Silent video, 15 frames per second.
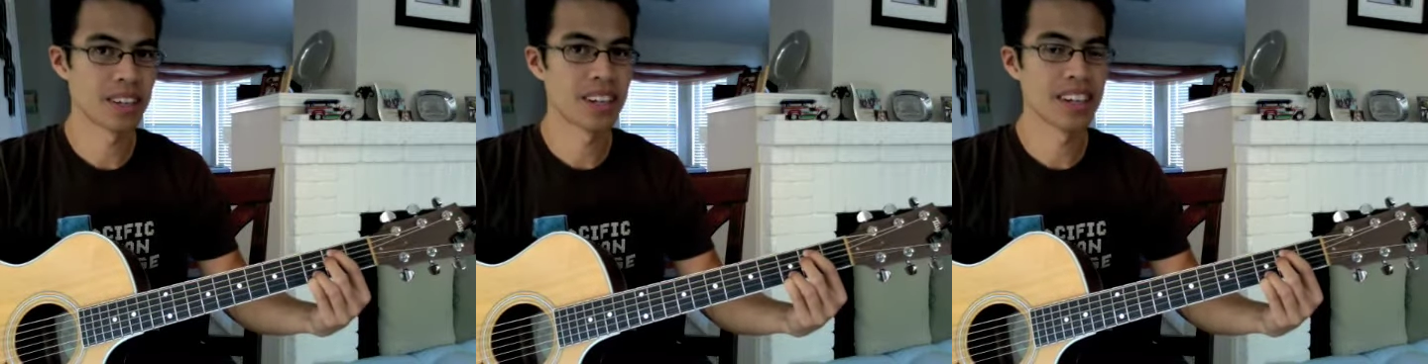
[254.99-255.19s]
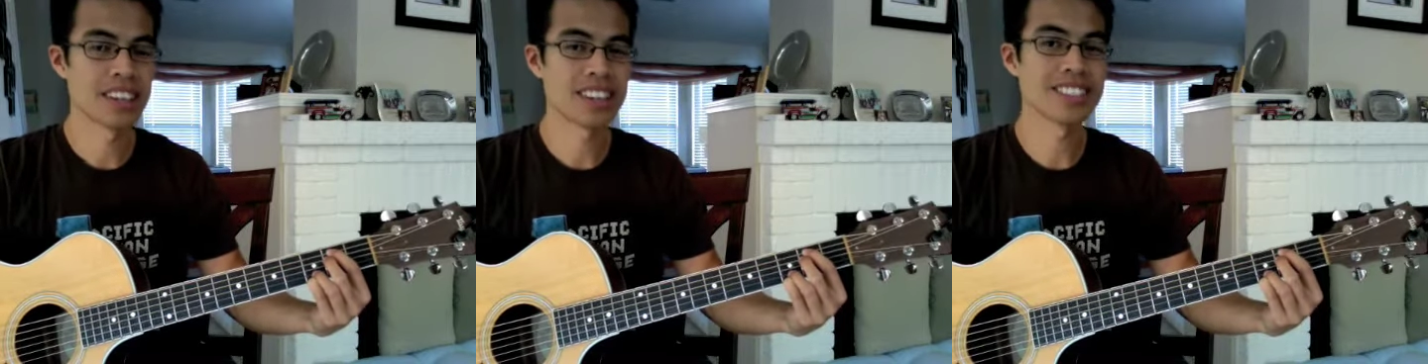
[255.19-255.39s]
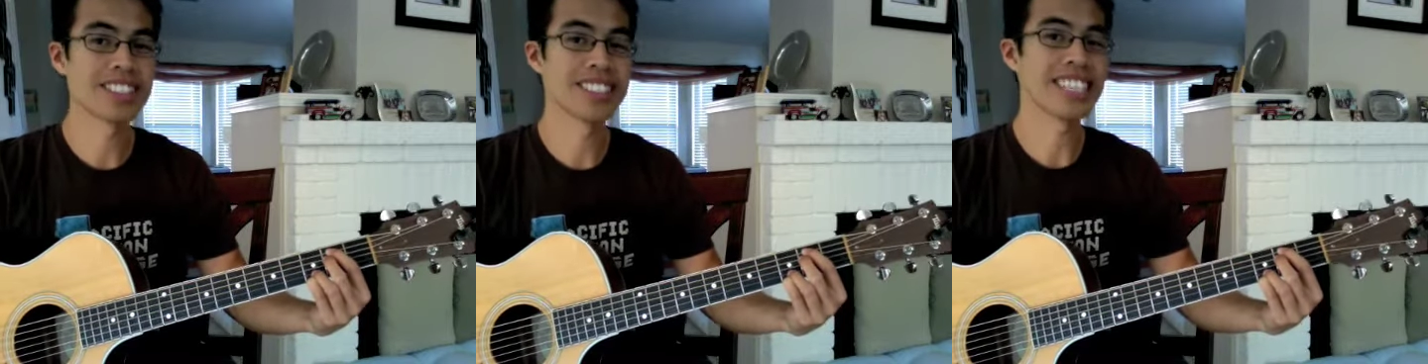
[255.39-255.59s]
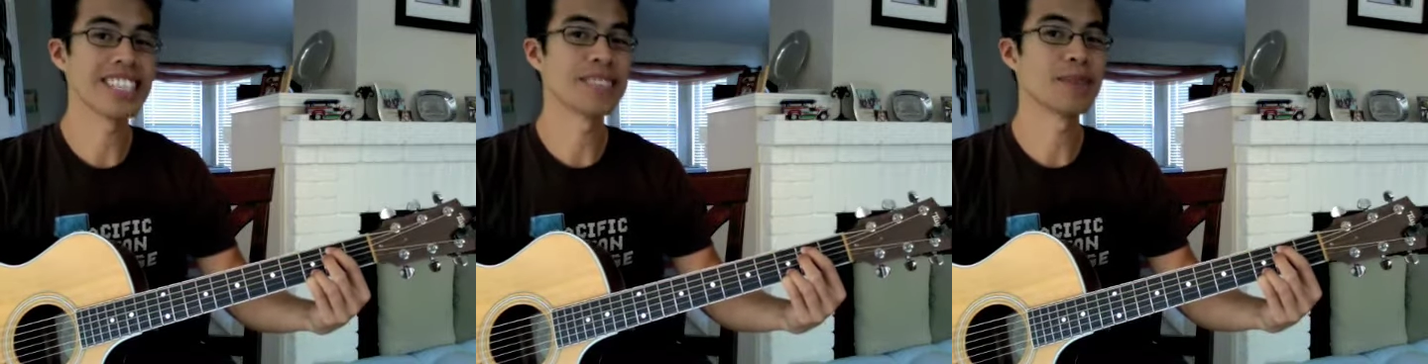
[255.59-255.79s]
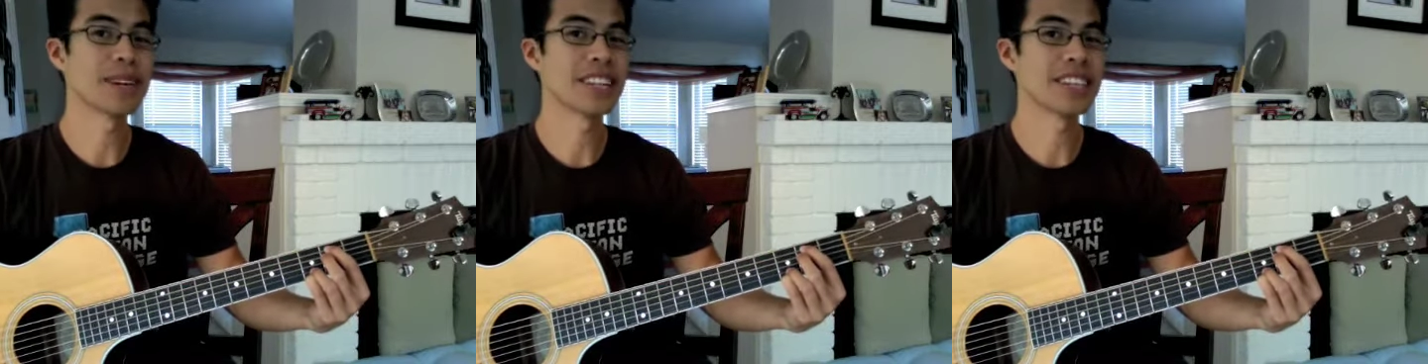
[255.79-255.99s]
That's an E
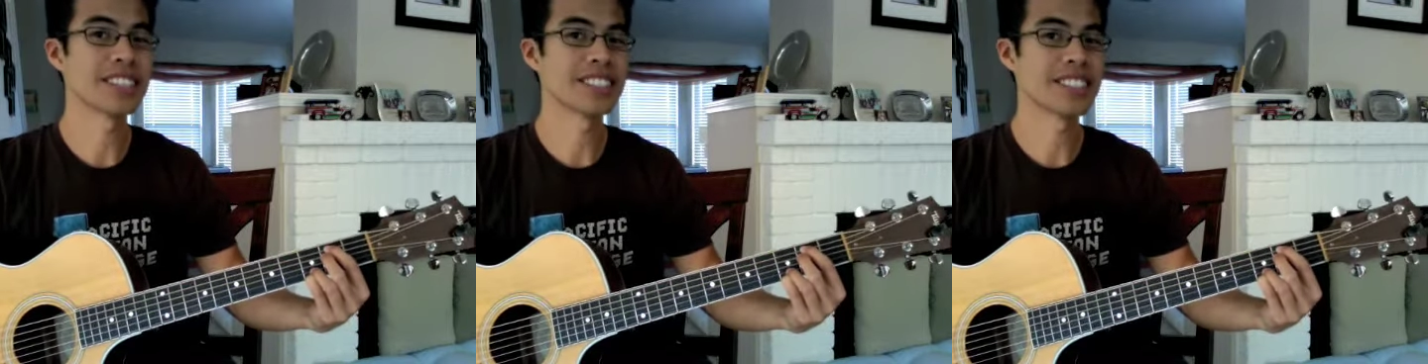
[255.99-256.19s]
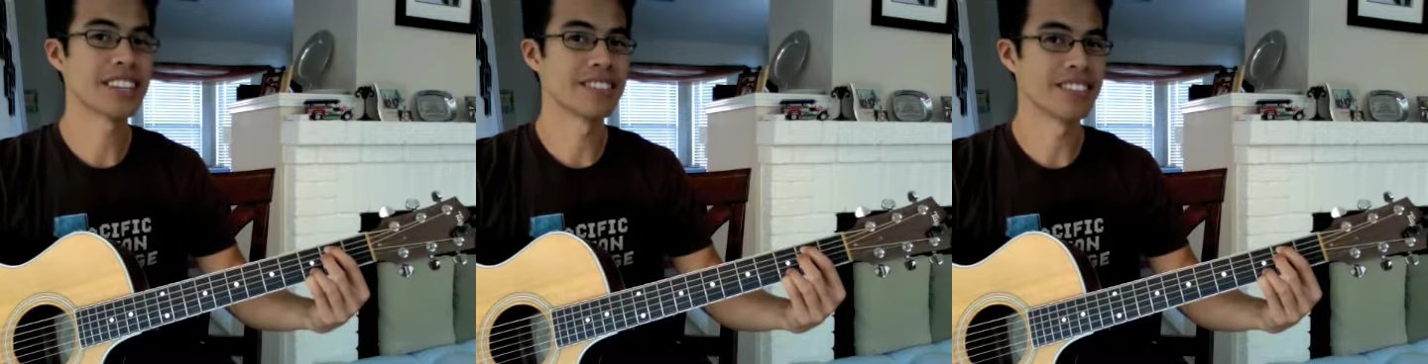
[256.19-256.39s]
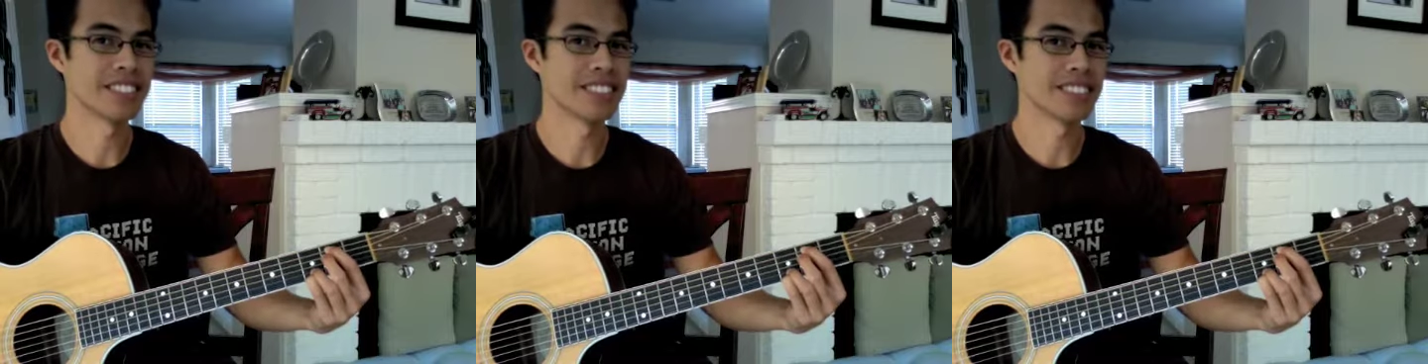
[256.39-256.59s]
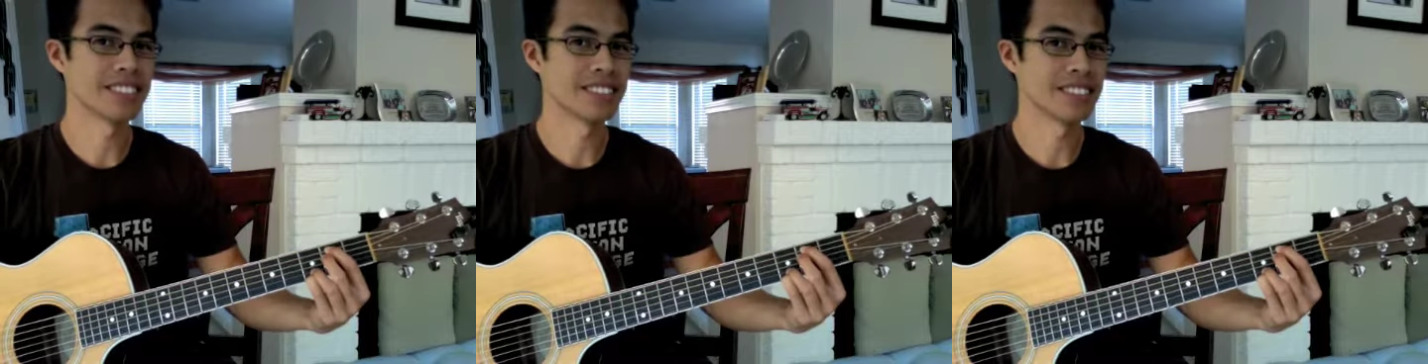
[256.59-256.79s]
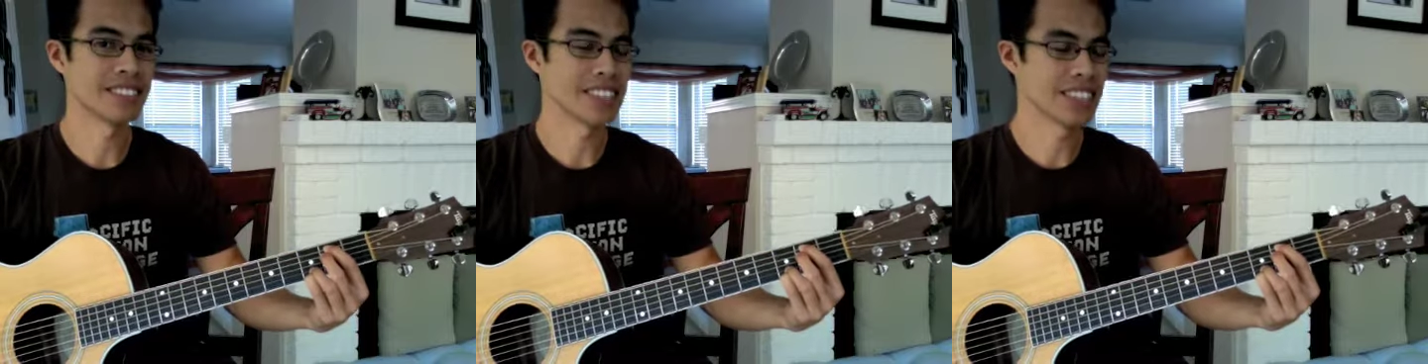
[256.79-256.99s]
minor 7.
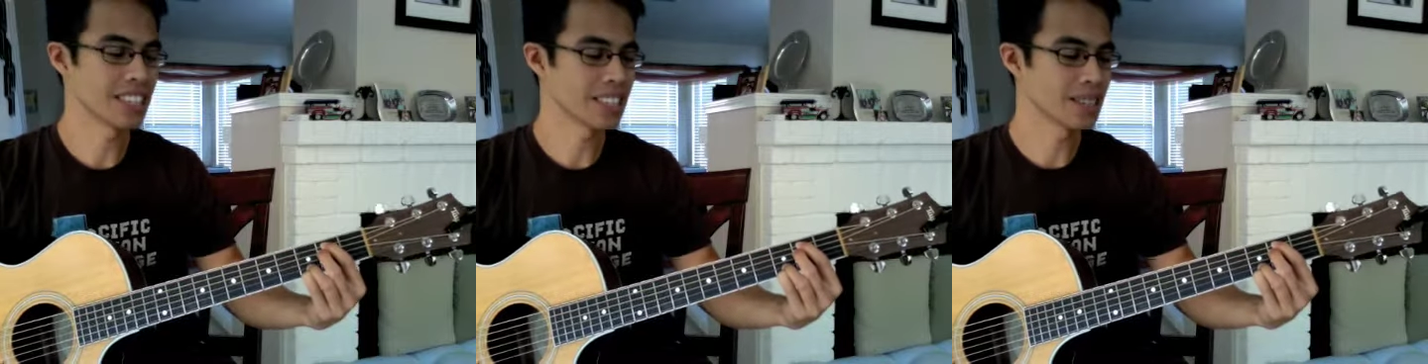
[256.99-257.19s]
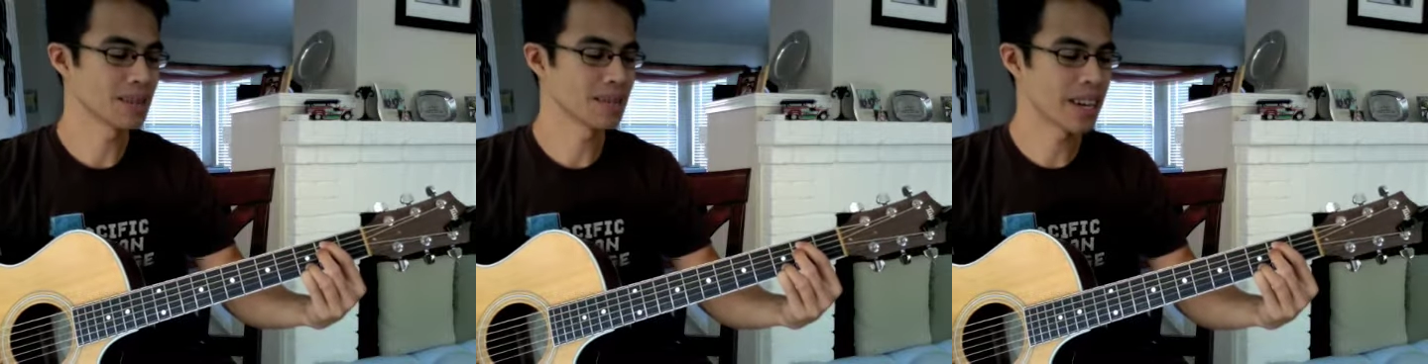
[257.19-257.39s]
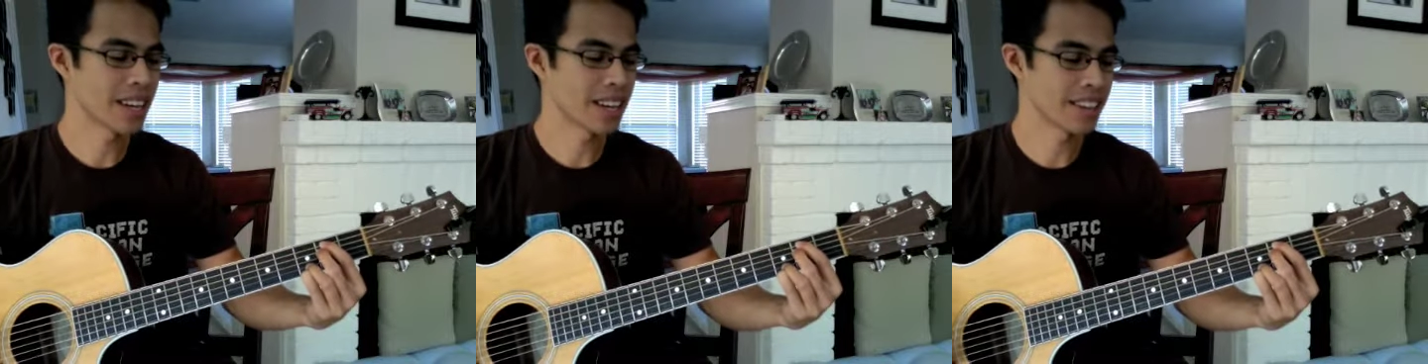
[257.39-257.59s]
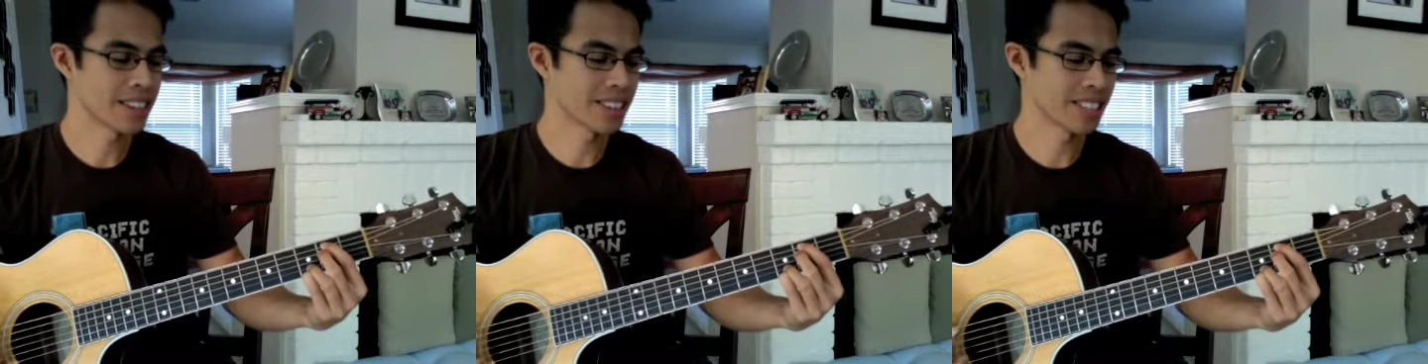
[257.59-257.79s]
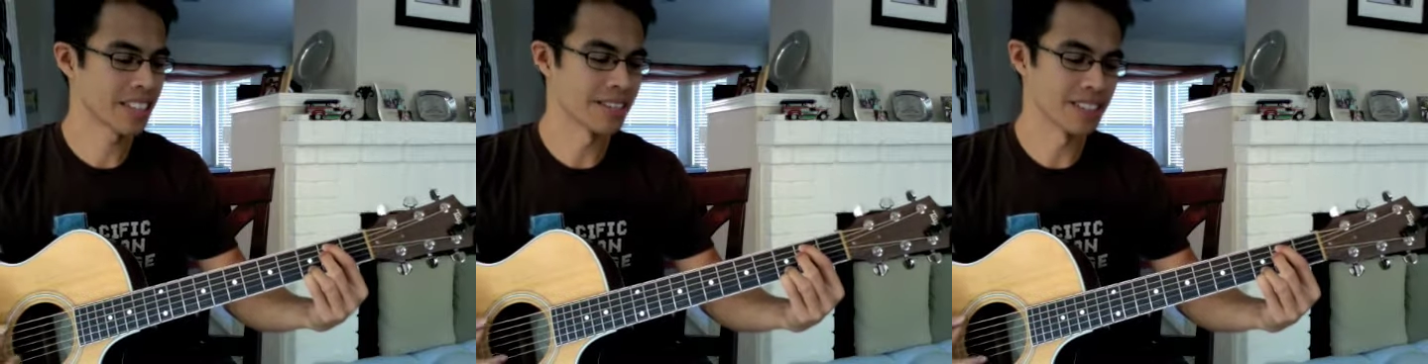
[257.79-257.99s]
E minor
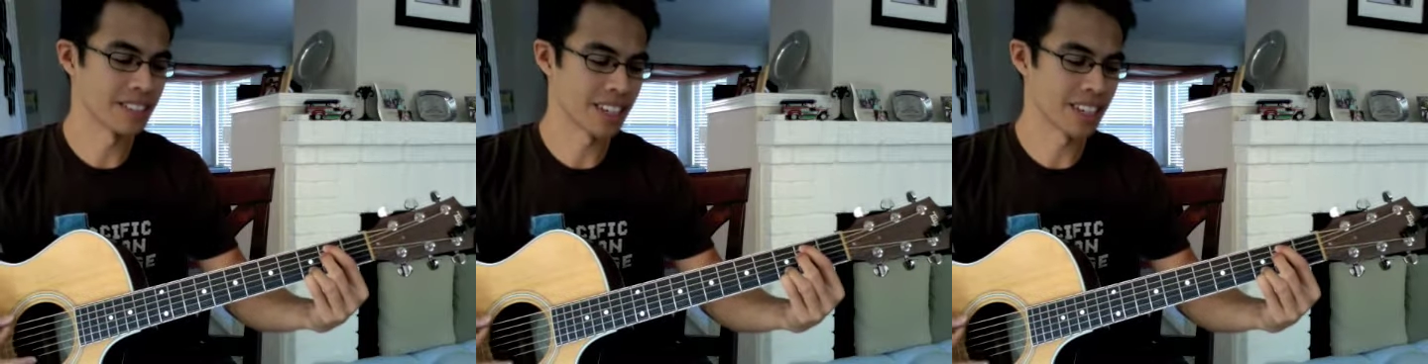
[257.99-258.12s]
7